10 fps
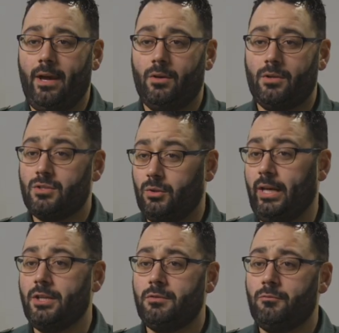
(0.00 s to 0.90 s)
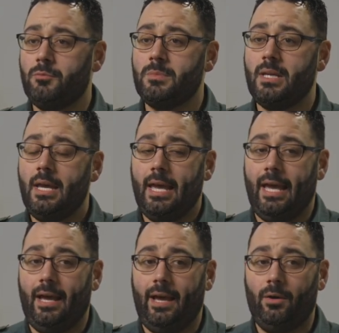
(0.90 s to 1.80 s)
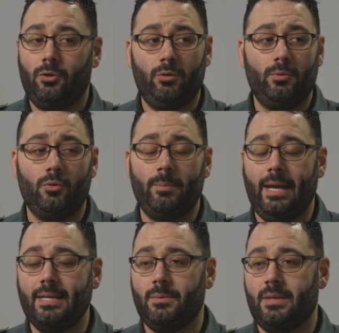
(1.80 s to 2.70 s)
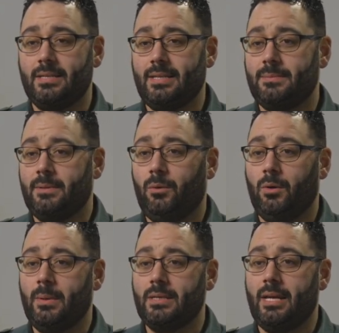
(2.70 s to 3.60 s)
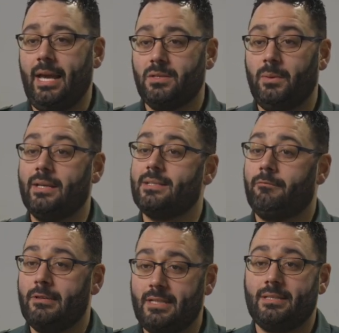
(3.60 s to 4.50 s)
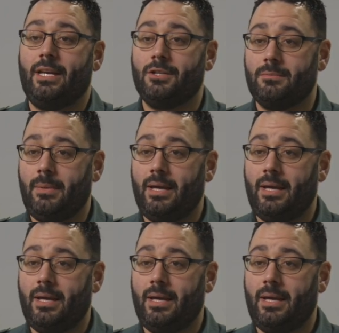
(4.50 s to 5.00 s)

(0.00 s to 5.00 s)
our consultation rooms, our cubicle beds with assessment equipment, as well as our resuscitation